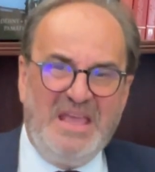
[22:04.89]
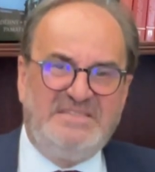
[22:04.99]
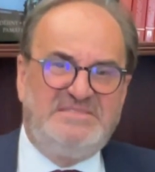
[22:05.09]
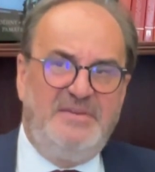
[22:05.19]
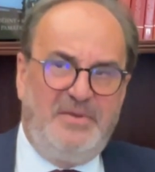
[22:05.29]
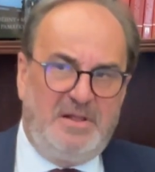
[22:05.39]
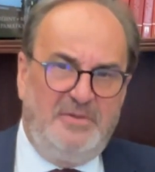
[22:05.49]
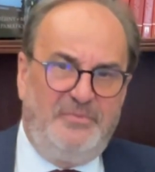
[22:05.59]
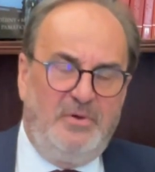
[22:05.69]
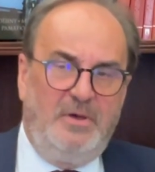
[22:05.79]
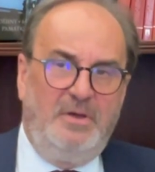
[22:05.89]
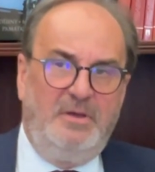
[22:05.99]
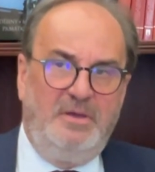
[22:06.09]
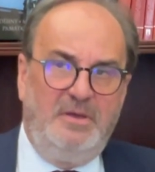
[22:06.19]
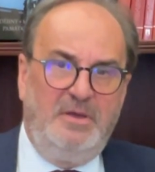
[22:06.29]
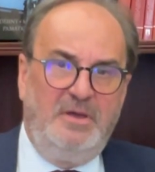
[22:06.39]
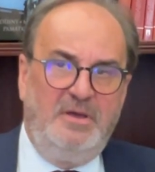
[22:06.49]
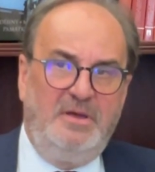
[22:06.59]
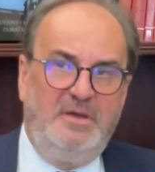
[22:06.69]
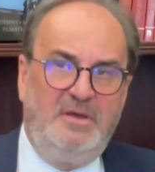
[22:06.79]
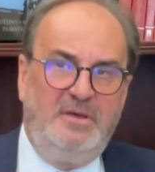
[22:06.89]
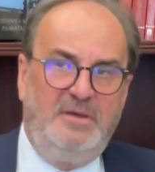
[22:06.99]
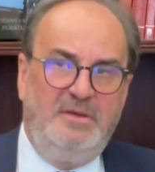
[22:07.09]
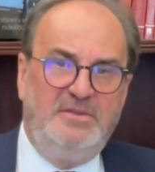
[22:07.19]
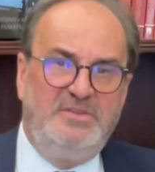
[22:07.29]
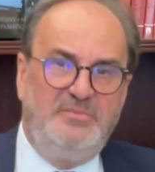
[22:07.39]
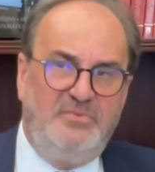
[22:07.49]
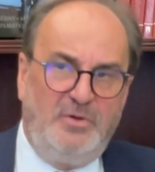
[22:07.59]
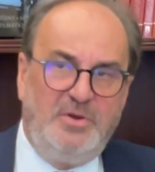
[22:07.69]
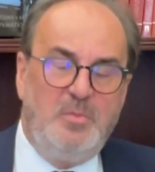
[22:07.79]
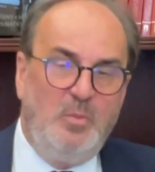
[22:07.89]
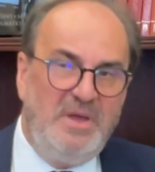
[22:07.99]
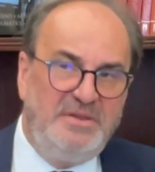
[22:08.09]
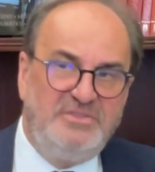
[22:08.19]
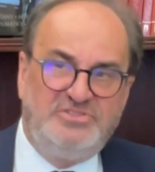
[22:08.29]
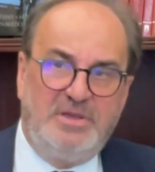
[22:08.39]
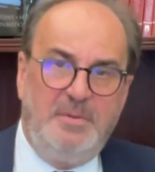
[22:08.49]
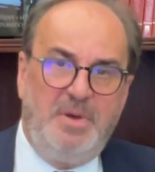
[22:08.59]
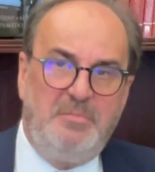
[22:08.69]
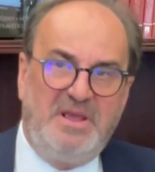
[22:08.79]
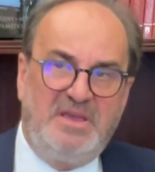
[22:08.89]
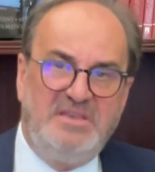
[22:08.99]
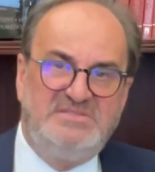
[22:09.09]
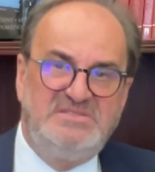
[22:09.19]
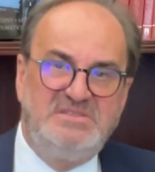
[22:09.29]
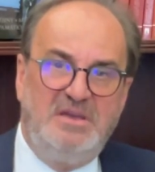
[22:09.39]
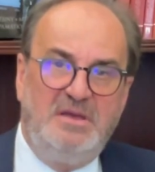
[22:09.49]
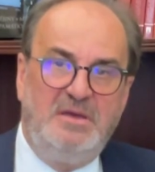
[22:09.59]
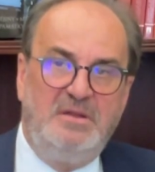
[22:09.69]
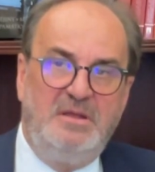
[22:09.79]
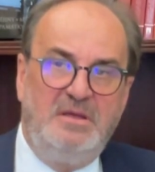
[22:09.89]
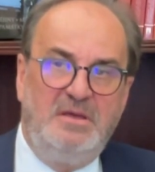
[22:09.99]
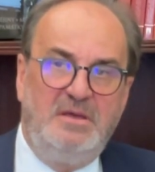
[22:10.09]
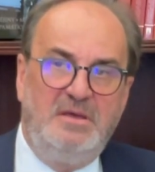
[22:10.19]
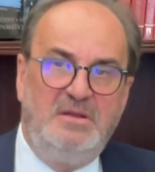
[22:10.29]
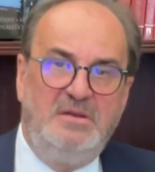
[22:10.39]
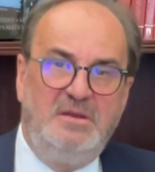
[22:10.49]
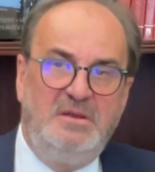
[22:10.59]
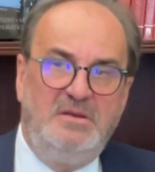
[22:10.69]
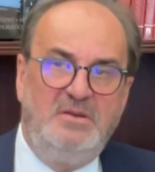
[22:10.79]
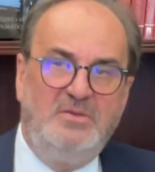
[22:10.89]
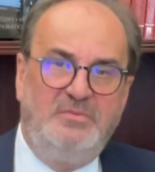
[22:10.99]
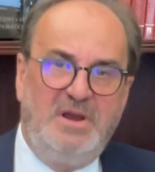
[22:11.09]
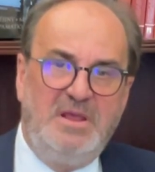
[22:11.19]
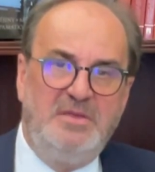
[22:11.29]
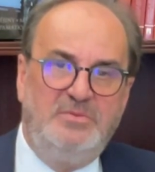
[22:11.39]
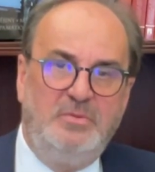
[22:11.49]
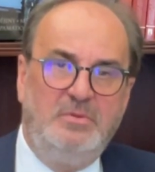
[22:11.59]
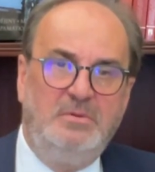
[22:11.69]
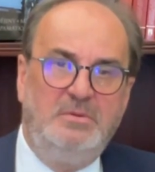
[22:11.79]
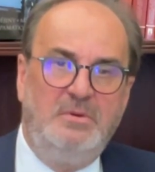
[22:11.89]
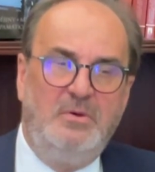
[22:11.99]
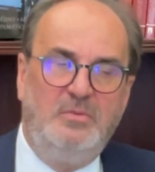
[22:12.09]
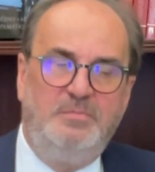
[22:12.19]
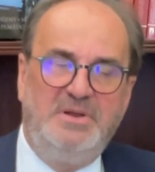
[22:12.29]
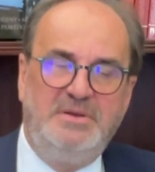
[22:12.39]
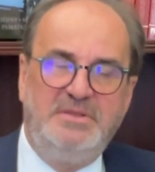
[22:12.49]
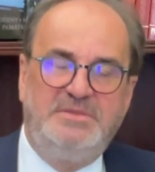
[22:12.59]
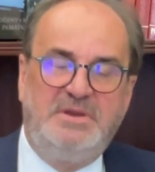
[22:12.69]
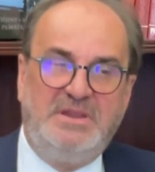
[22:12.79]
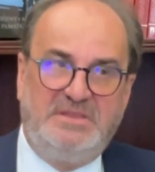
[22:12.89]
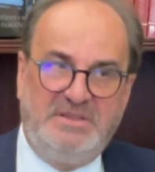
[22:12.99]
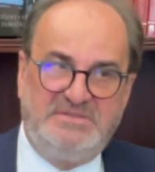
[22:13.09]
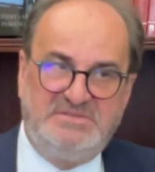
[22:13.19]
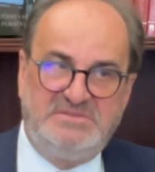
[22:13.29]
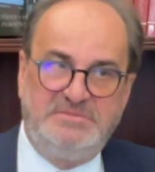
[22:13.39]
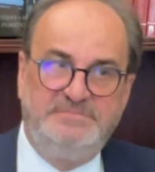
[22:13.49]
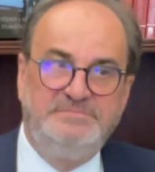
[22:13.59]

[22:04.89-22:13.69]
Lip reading: it's difficult for the moment. The Czech Republic is not willing to open the treaties.